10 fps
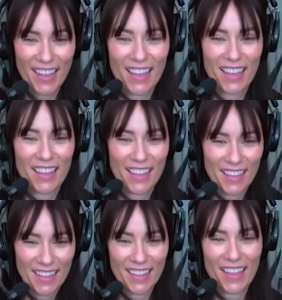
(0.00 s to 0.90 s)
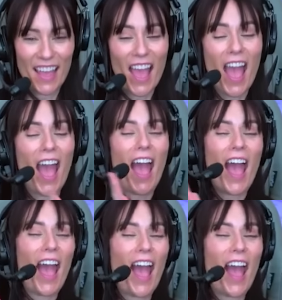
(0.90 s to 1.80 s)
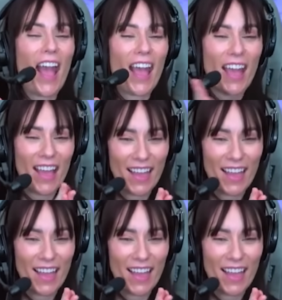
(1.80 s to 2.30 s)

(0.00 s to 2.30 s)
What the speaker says: This person isn't speaking.